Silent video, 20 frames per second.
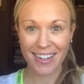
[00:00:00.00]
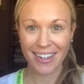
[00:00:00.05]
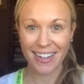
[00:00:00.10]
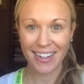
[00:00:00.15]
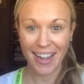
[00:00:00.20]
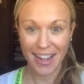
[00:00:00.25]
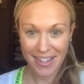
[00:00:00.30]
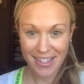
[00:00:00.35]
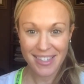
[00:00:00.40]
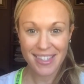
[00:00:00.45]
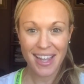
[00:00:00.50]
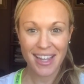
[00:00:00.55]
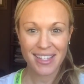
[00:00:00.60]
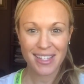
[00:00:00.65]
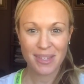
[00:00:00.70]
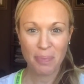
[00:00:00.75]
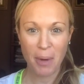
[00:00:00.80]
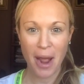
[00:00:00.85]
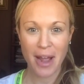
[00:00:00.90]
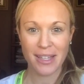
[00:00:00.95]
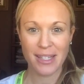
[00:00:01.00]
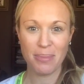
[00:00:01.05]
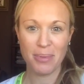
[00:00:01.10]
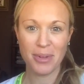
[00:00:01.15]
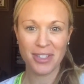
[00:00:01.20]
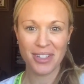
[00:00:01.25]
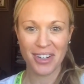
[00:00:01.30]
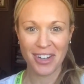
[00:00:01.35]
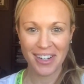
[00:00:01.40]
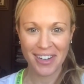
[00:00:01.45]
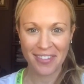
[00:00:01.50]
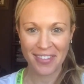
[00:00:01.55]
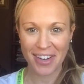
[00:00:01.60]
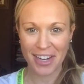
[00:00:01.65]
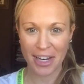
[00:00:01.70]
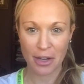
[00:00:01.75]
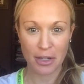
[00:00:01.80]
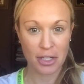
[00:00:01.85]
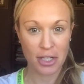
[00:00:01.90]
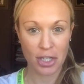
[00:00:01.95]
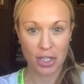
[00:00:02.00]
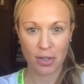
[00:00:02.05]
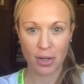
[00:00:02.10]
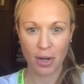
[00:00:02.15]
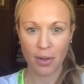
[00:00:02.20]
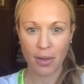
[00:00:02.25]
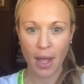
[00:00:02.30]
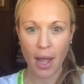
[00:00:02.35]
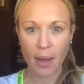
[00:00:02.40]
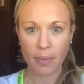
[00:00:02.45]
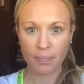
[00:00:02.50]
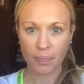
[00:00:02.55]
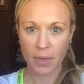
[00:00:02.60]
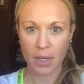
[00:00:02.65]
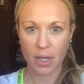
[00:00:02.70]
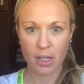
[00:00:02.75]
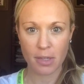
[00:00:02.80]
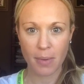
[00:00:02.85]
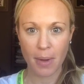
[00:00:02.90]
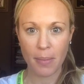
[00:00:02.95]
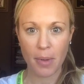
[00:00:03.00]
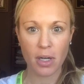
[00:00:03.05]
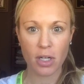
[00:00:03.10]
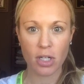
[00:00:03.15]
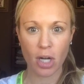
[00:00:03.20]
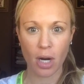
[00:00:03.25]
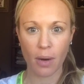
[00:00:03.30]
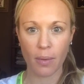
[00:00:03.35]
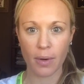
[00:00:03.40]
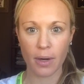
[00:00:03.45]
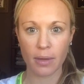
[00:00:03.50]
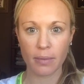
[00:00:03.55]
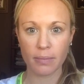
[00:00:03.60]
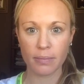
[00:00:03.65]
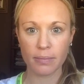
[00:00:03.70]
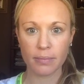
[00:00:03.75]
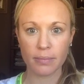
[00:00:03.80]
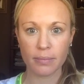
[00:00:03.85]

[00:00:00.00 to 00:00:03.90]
Yes, that's possible during a video. Did you know that? Here's my mugshot one.